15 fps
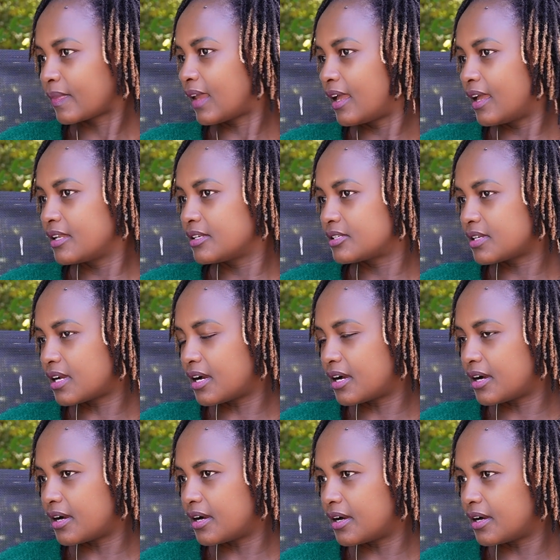and
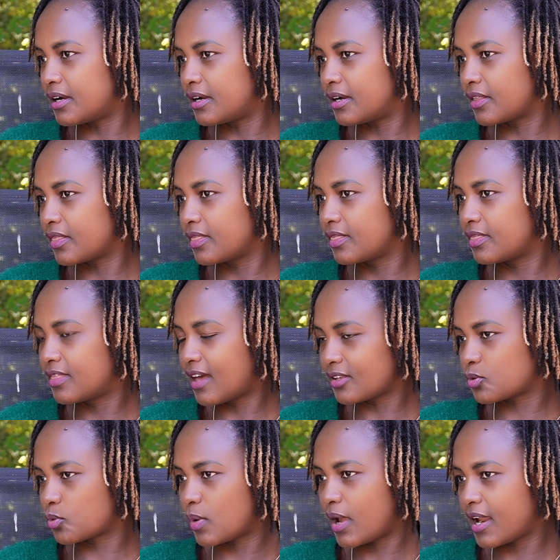uh,
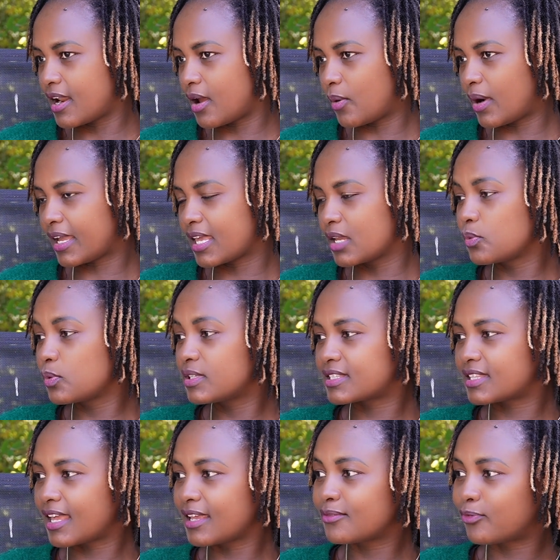that's where now again we
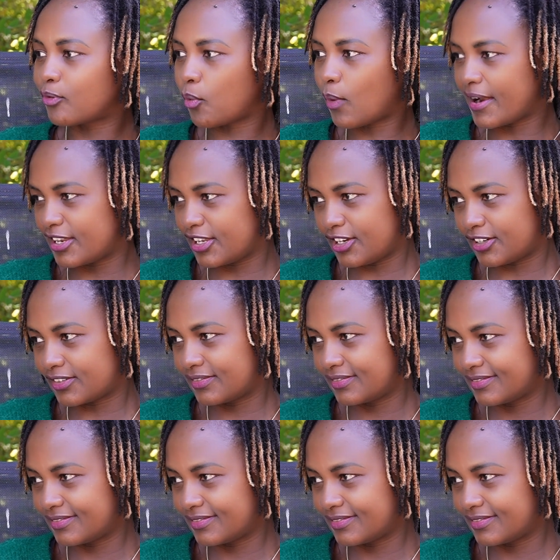stayed for one year.